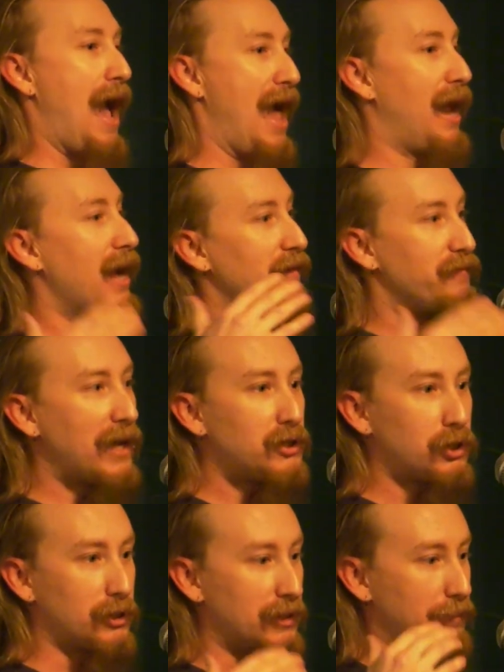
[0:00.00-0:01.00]
And I
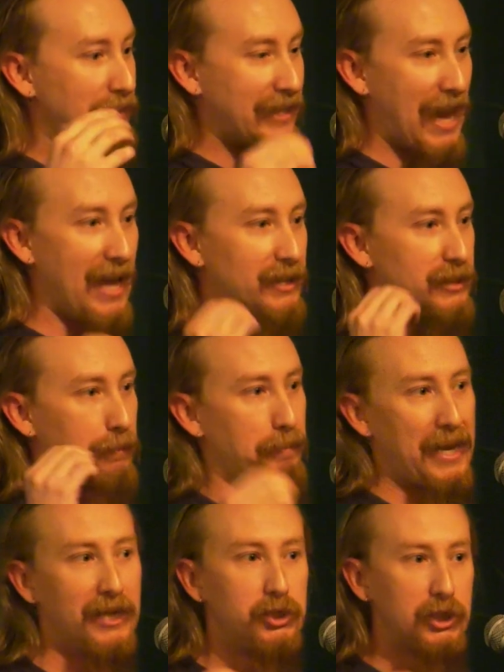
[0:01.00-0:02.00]
eventually began to
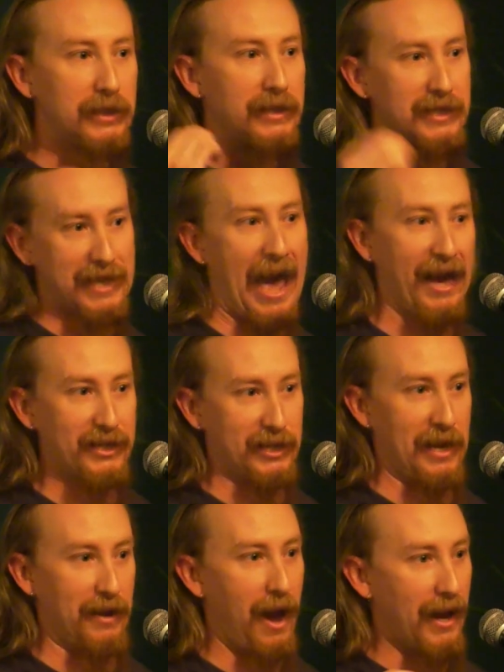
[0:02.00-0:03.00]
pigeon this
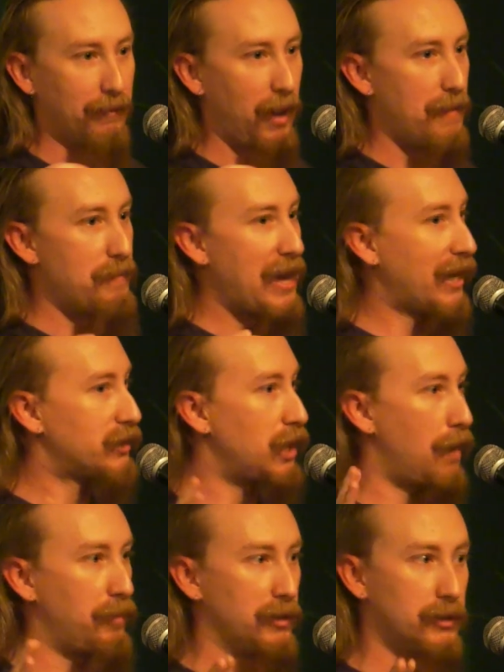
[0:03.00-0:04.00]
accent. I, I picked
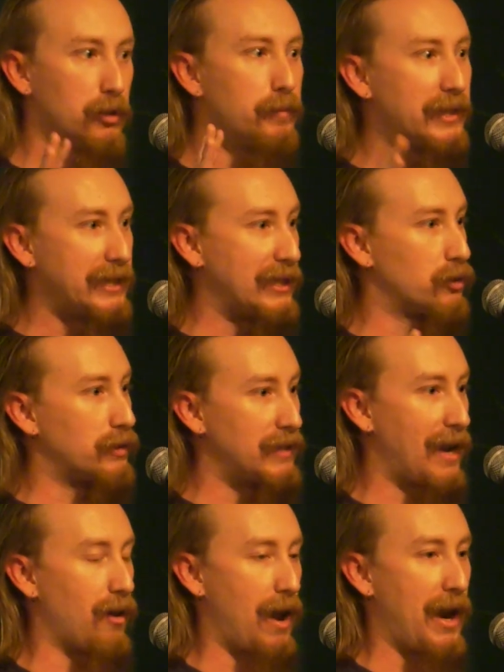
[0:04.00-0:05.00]
up a little bit here and
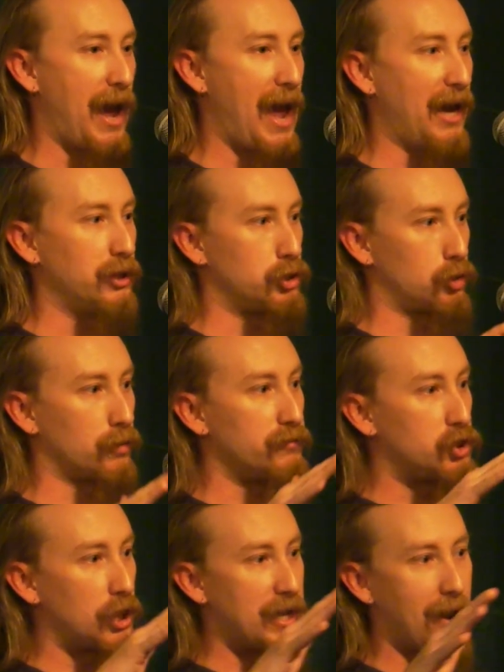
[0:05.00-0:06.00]
there, and I had a sort of
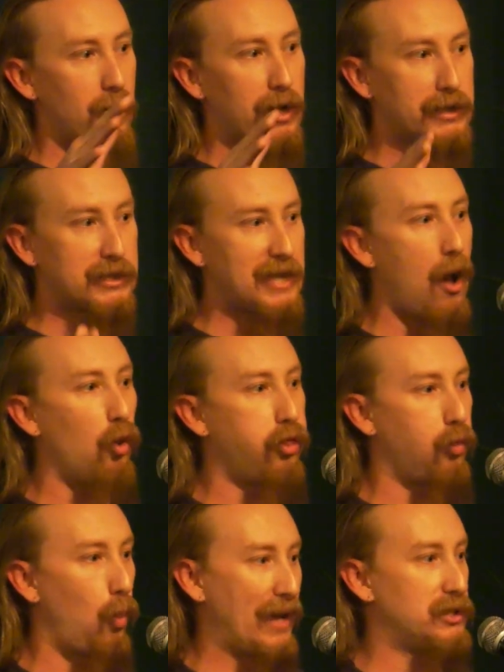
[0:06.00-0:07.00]
generic
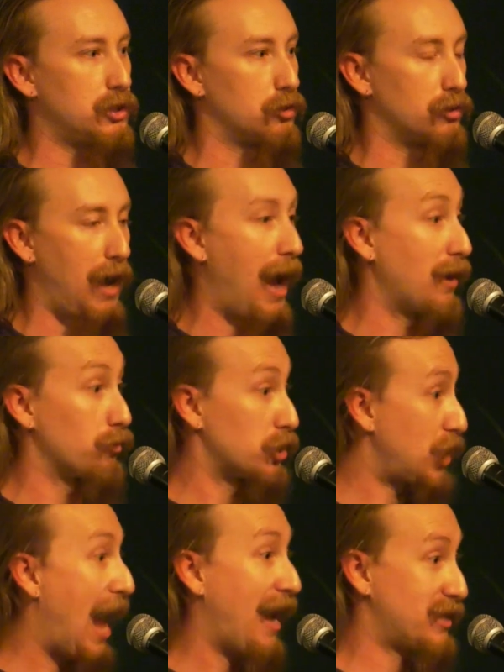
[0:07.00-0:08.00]
southwestern
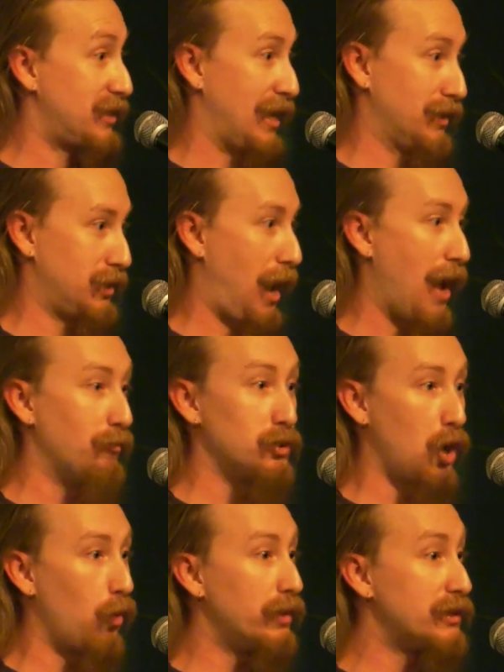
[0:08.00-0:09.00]
Irish accent. I was
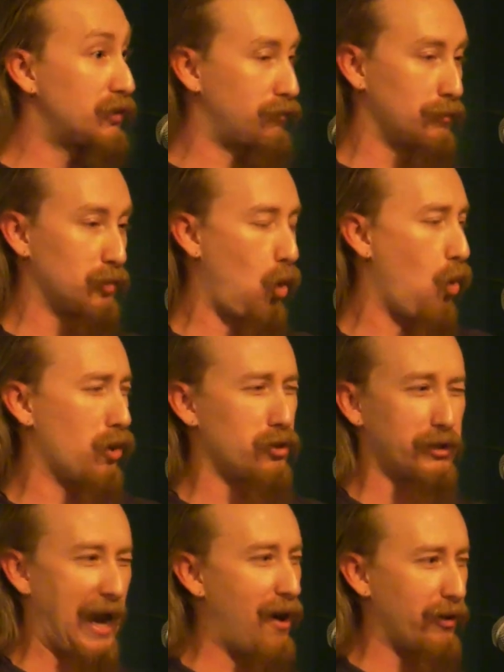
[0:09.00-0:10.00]
always from Cork or
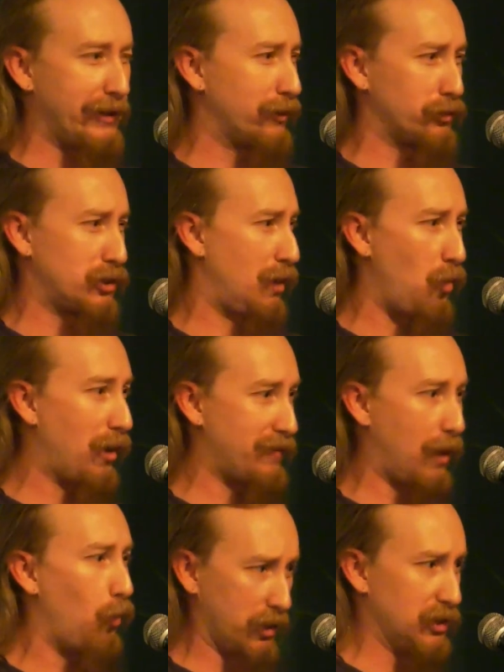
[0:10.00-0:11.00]
Kerry or somewhere
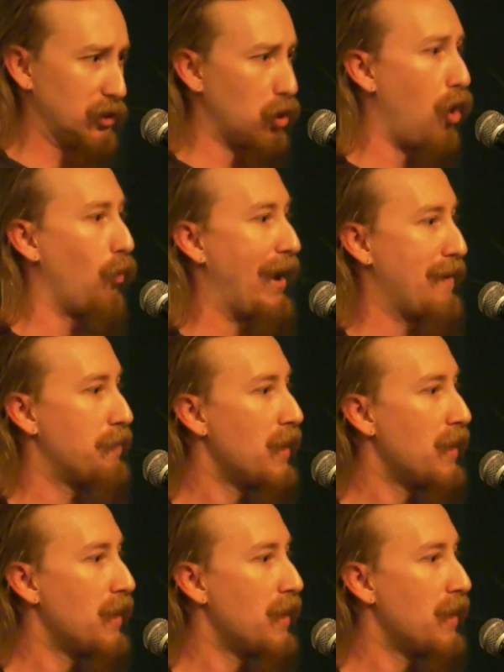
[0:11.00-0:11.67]
that wasn't Galway.